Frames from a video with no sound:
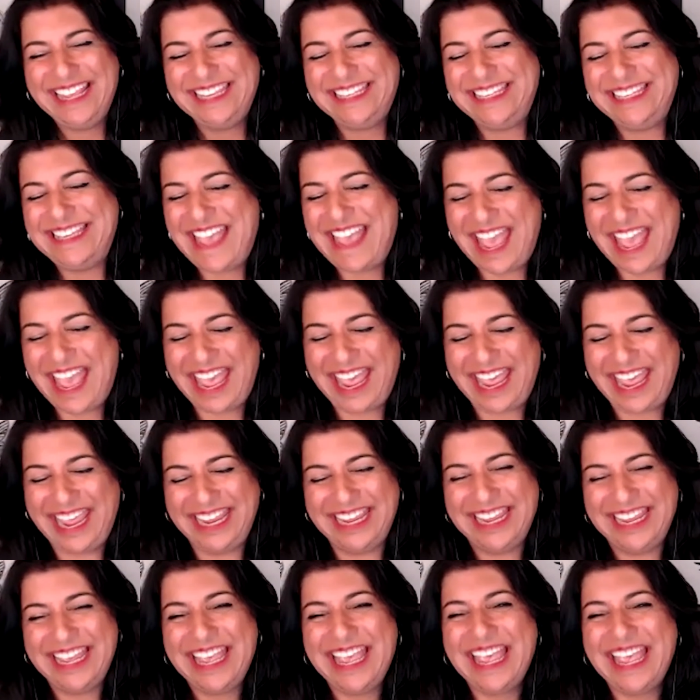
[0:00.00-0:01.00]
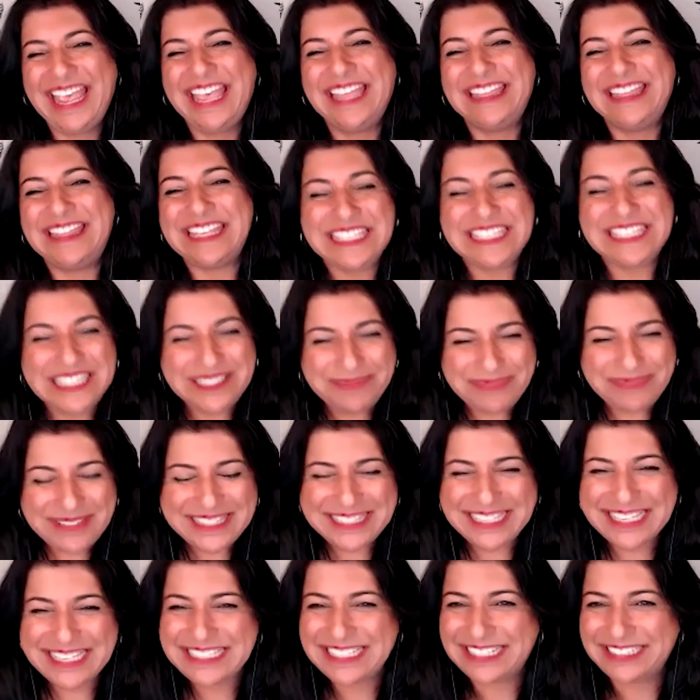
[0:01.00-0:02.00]
Yay. This has been
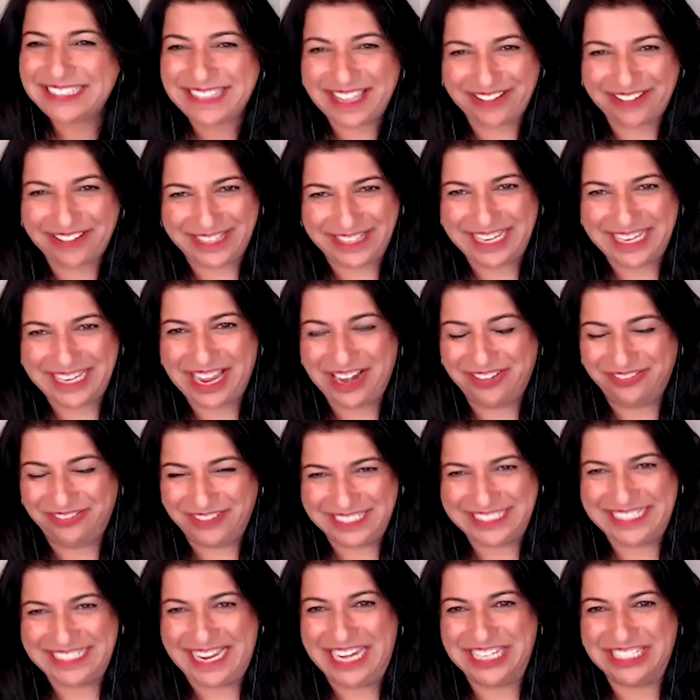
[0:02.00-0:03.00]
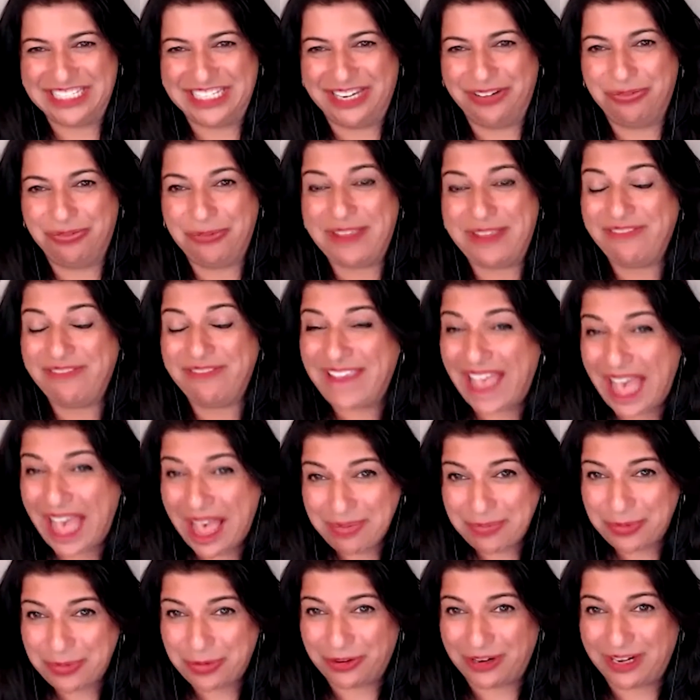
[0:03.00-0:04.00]
such a lovely conversation. We've
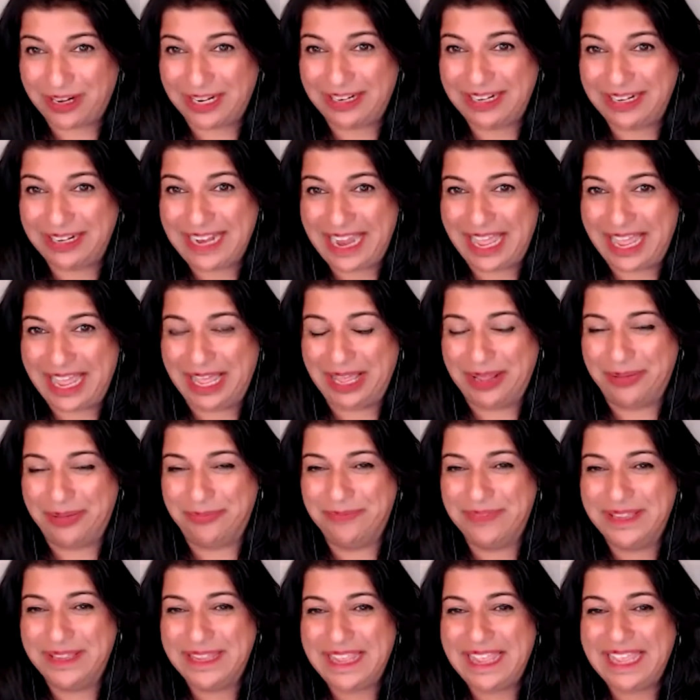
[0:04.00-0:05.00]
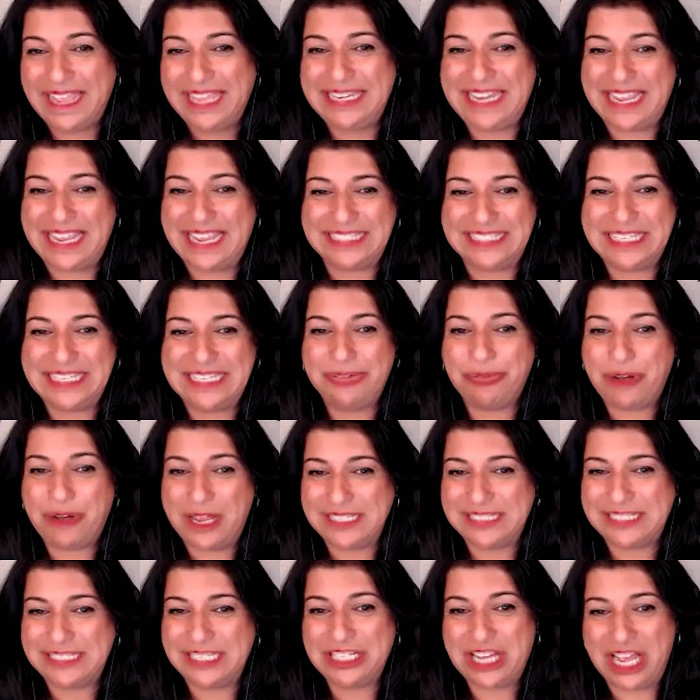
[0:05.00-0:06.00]
got more. Um, Nancy
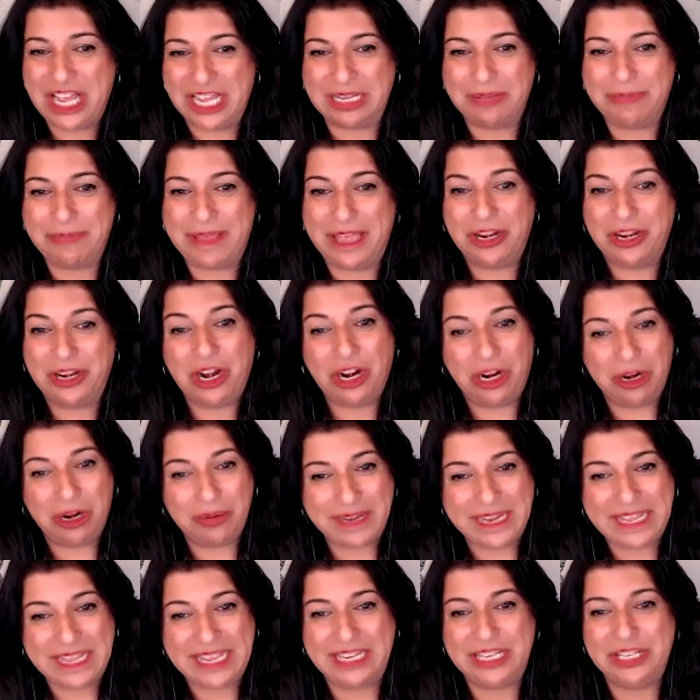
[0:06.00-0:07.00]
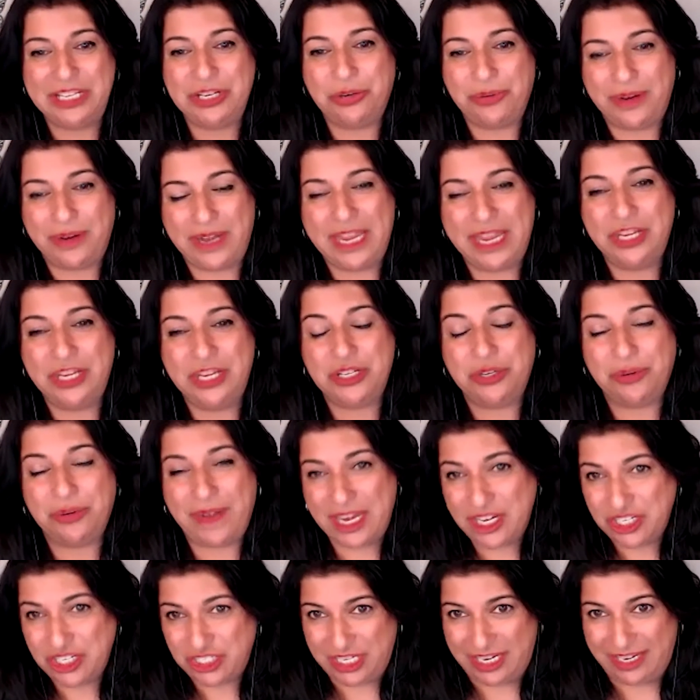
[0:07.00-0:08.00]
wants to talk about harmony and integ-
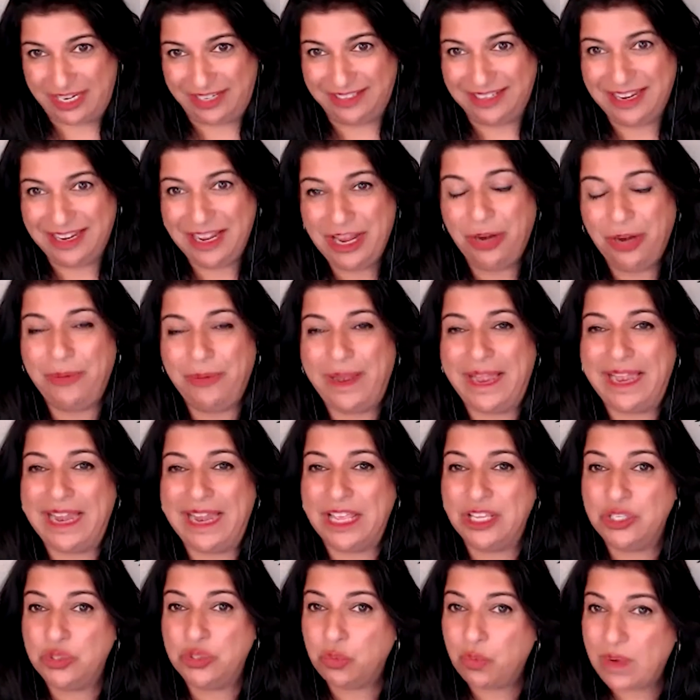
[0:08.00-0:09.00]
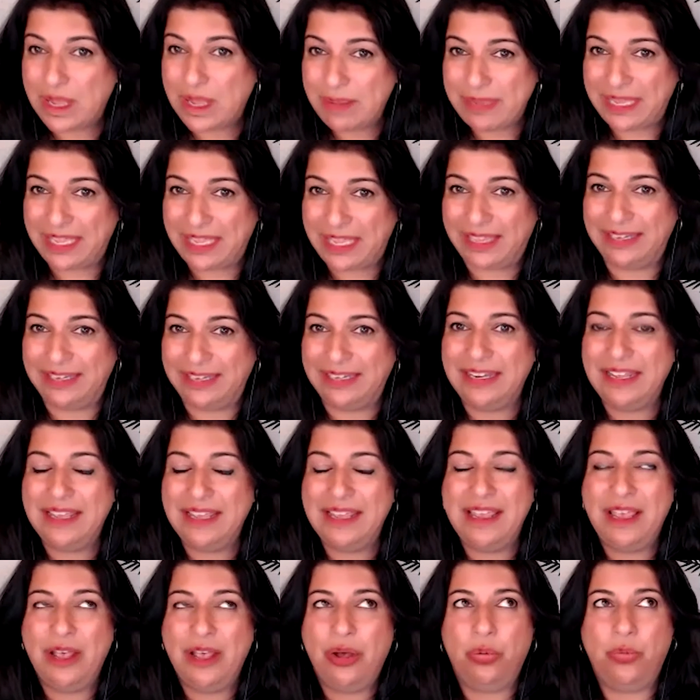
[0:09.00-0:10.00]
integration, right? As women,
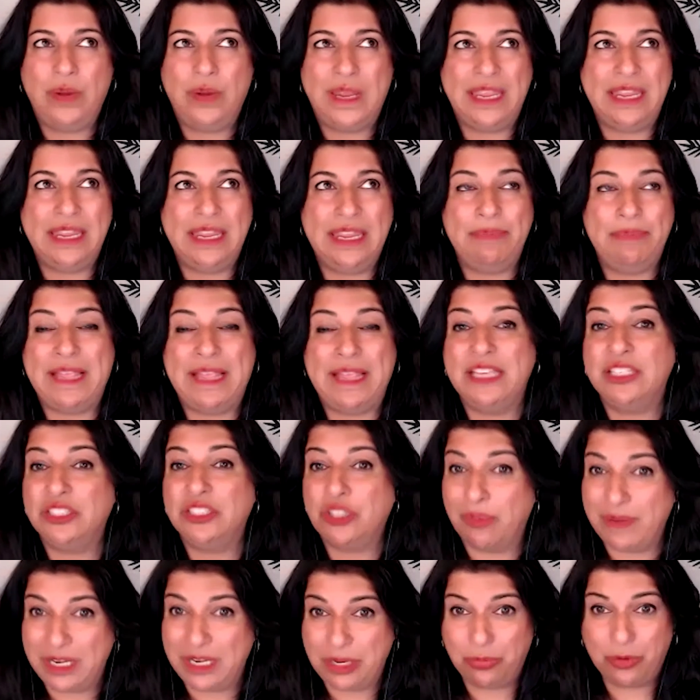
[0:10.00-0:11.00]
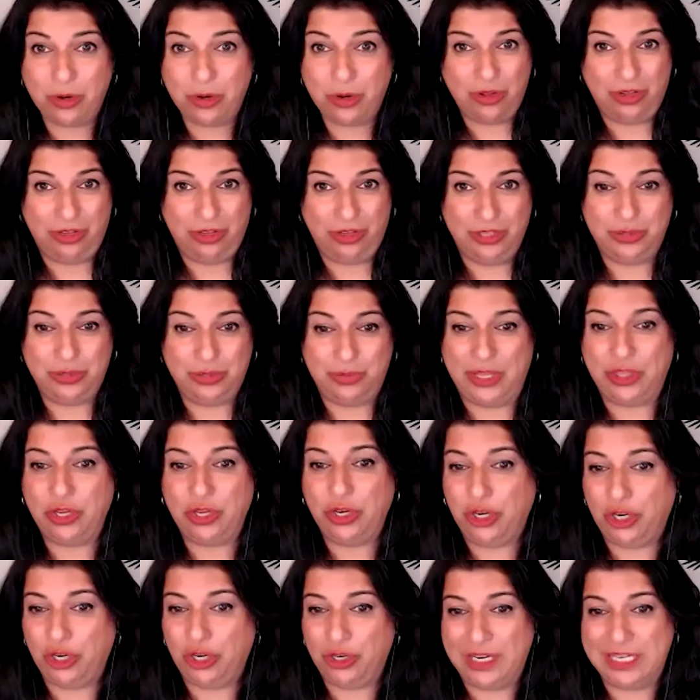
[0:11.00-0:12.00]
we play so many roles with
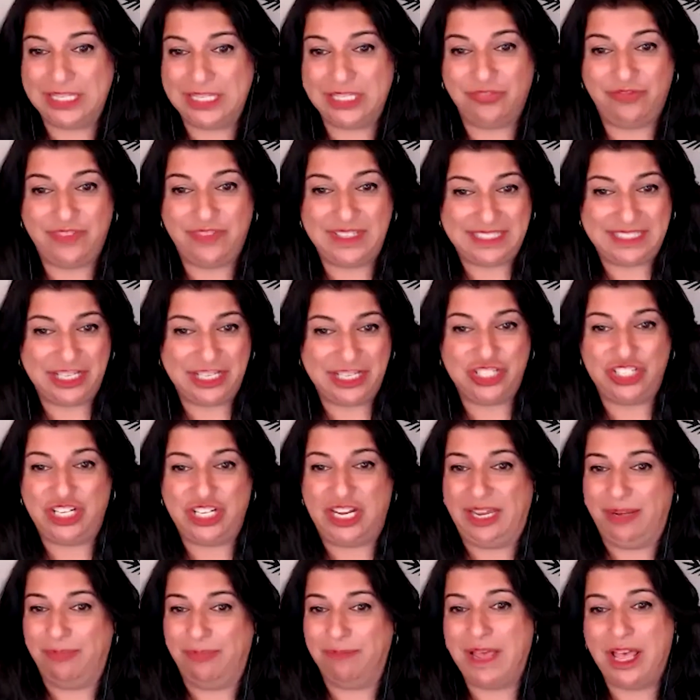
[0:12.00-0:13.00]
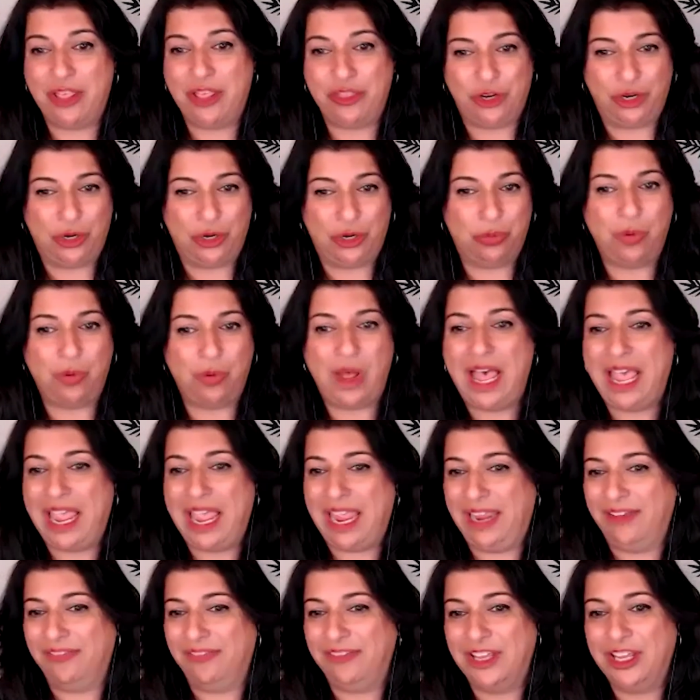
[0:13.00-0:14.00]
her, it's physician, mother,
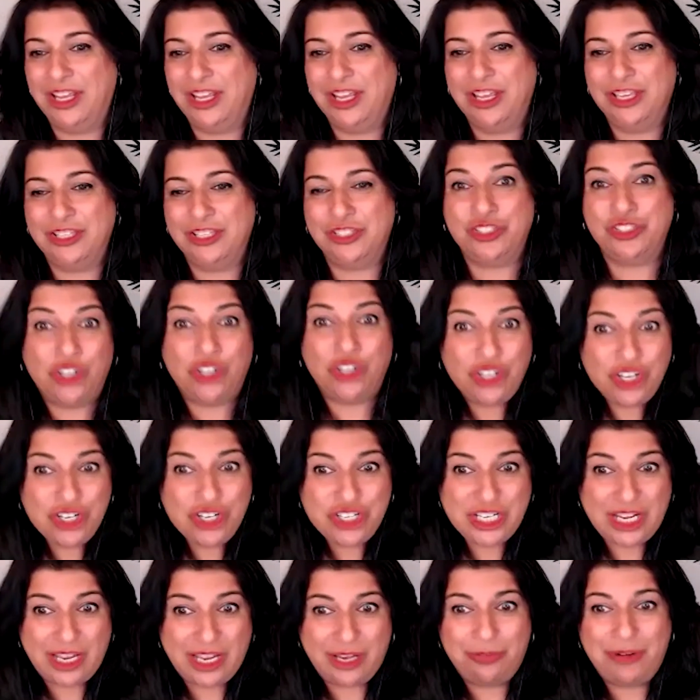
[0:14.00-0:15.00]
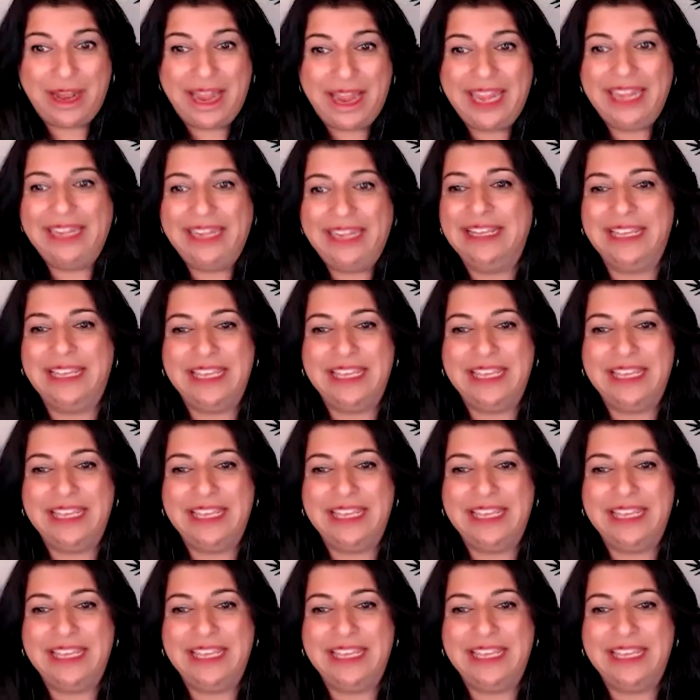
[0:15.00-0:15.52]
wife, surgeon, right?